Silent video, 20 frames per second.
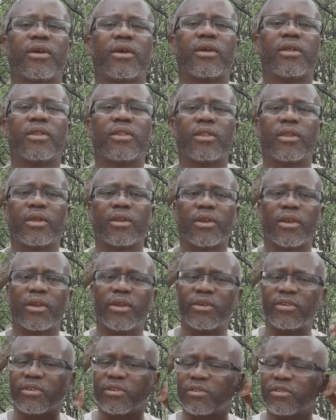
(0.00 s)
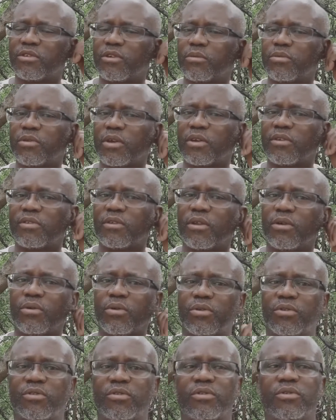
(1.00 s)
and the relationships are still
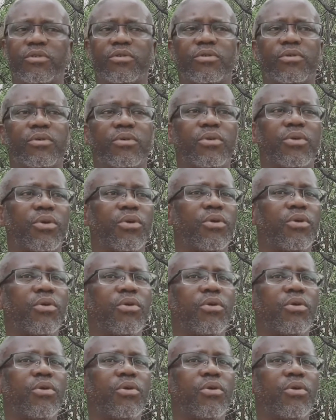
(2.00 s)
continue to grow,